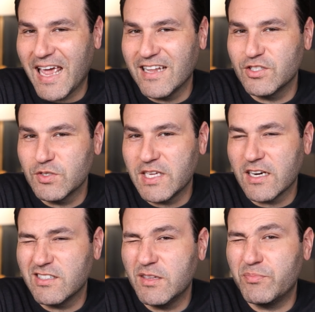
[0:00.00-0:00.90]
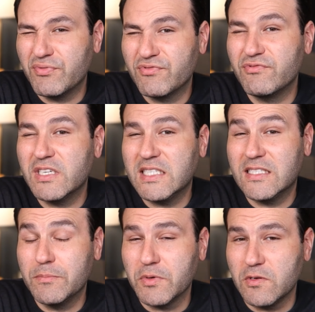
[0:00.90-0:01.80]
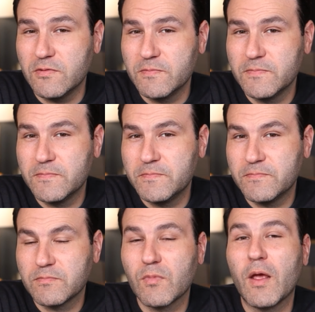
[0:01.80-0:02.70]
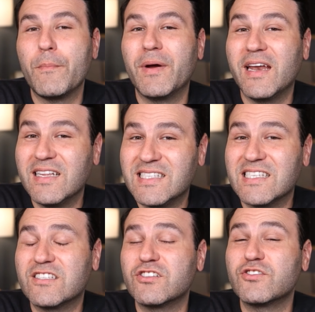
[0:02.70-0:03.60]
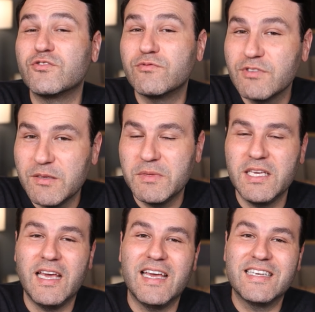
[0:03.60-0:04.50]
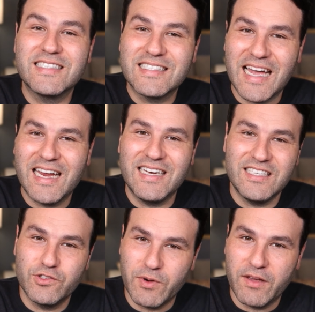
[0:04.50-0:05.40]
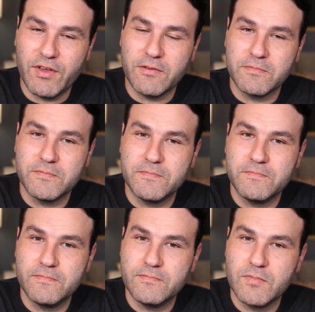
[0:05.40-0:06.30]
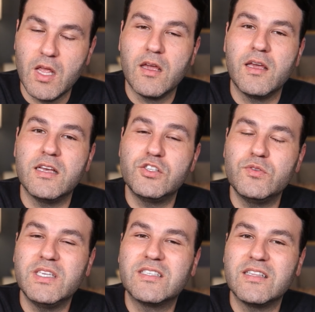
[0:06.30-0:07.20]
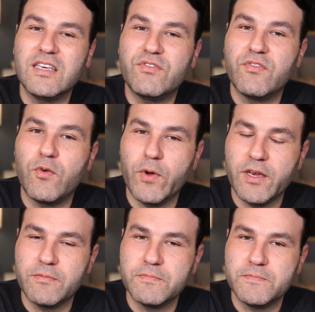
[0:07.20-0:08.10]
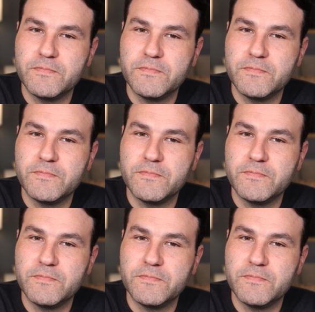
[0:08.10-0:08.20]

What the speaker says: The answer is actually pretty simple, but it is extremely anxiety driving. Is you need to leave a void.